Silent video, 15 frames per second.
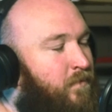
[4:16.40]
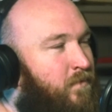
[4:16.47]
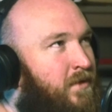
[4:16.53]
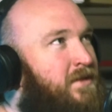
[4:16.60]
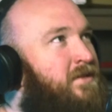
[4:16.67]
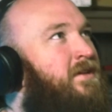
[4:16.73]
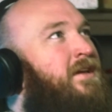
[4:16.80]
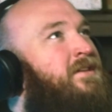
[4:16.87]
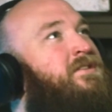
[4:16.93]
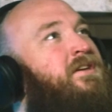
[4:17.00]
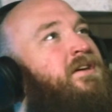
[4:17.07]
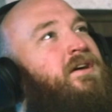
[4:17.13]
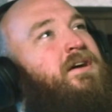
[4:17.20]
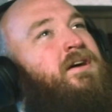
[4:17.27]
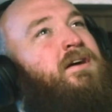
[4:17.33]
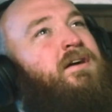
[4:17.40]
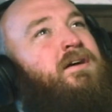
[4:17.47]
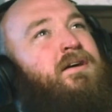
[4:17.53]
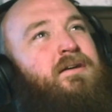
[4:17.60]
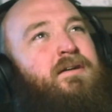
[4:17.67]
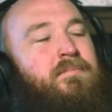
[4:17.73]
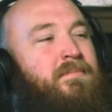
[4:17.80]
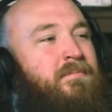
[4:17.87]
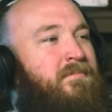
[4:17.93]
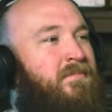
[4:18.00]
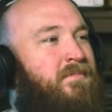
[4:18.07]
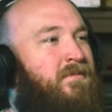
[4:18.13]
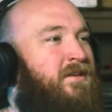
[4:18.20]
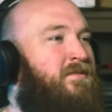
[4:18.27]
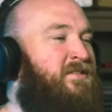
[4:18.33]
It's to
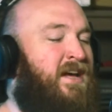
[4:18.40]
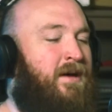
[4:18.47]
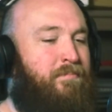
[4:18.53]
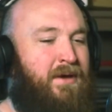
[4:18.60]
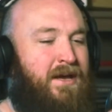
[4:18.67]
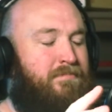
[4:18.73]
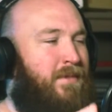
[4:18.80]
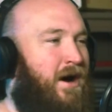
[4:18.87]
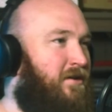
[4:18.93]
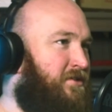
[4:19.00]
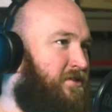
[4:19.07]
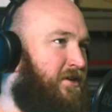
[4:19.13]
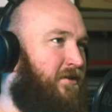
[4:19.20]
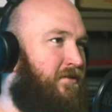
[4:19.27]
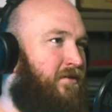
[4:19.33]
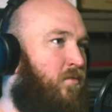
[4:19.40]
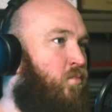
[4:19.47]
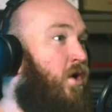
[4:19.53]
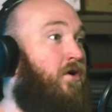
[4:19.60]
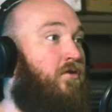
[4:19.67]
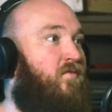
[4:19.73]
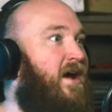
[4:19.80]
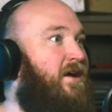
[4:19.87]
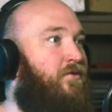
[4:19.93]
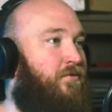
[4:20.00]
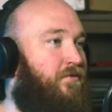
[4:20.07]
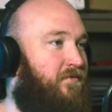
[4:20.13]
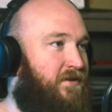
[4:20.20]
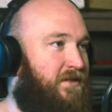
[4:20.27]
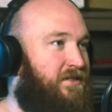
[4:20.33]
set a big milestone, a world
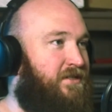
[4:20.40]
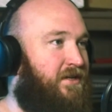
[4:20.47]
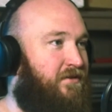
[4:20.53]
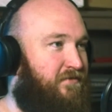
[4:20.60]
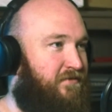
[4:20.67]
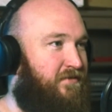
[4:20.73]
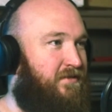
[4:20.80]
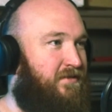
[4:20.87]
record for yourself.